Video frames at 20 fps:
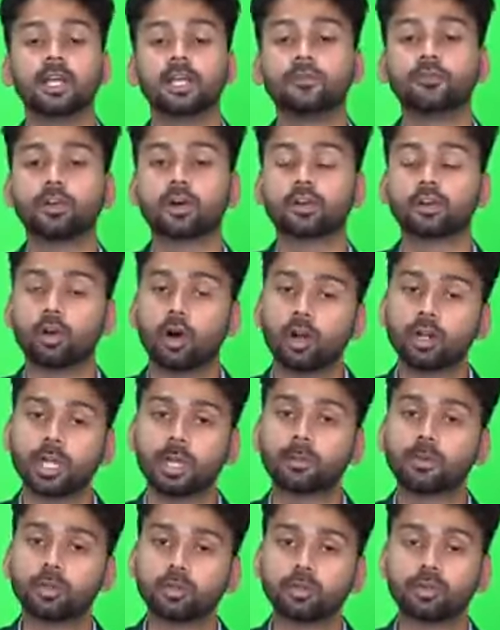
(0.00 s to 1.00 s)
If you are not
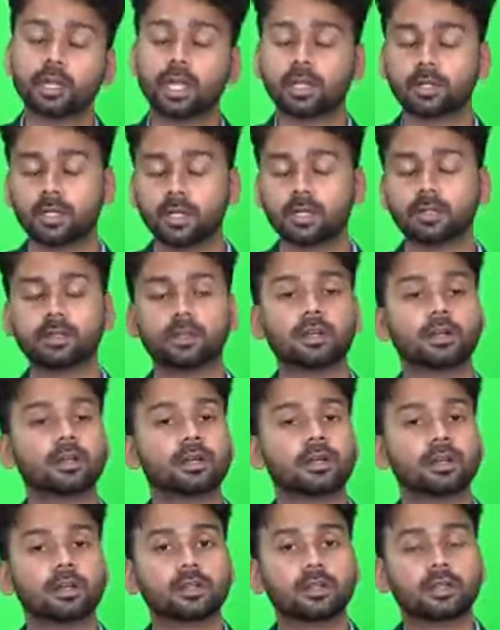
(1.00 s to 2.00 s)
able to get it,
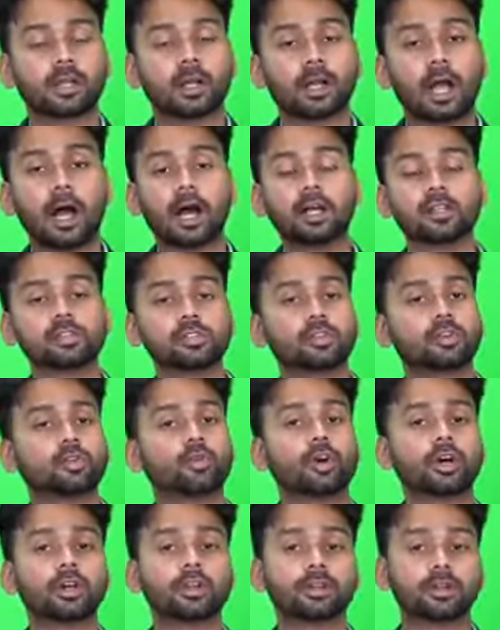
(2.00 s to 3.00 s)
ask
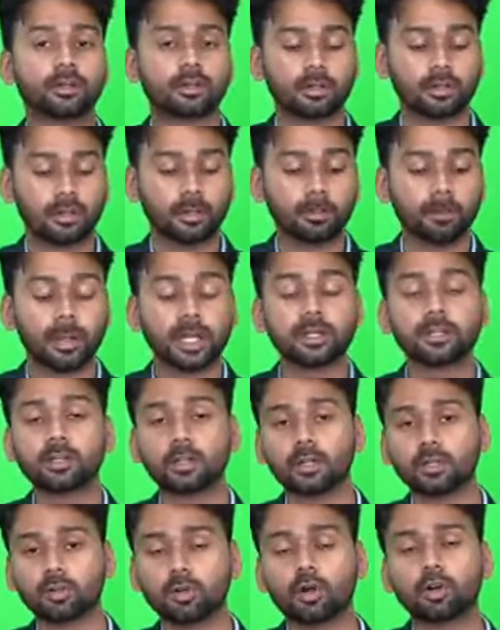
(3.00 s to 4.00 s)
your
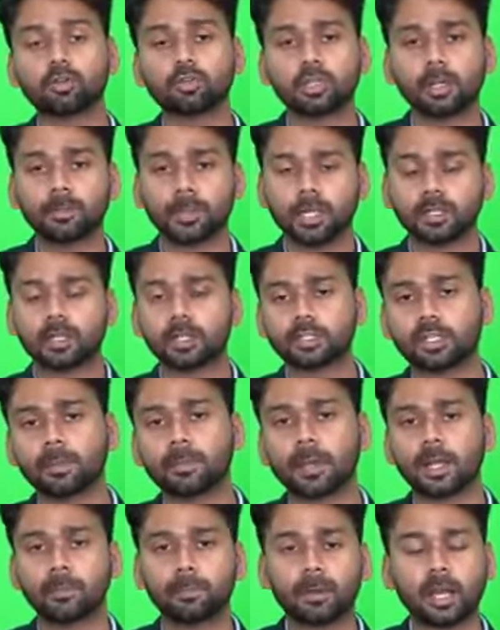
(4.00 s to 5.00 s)
mentor, call to the
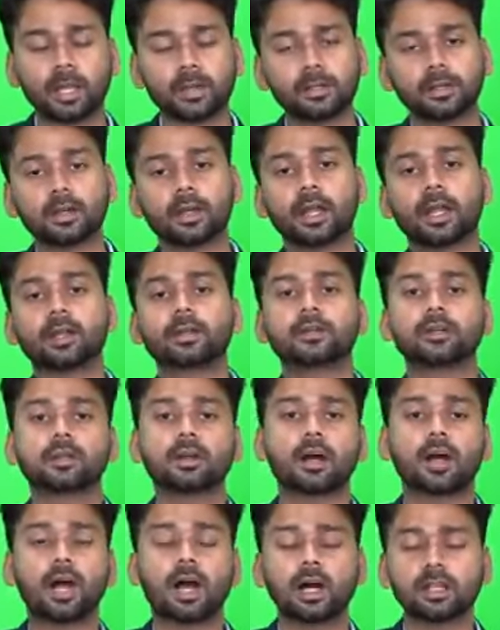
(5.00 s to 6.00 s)
mentorship helpline and
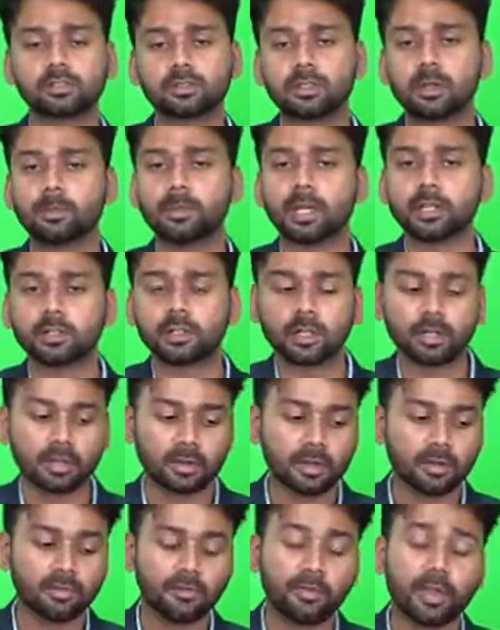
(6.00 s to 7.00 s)
ask the mentor,